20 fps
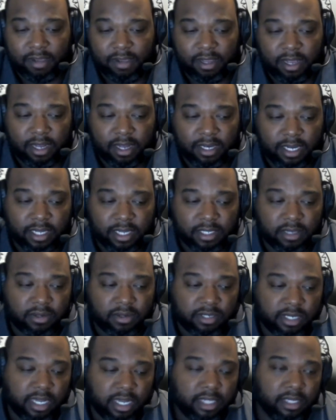a
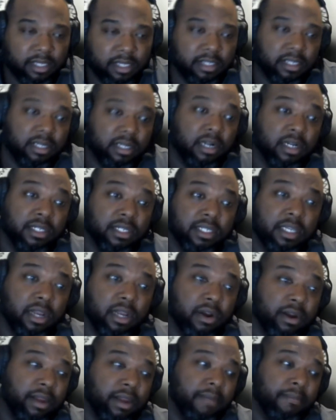detailed checklist in our
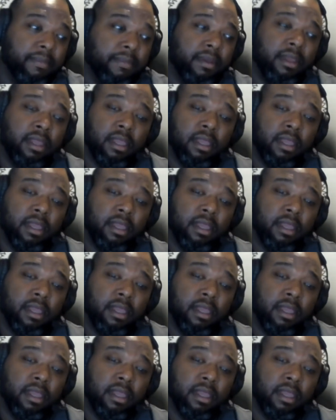CRM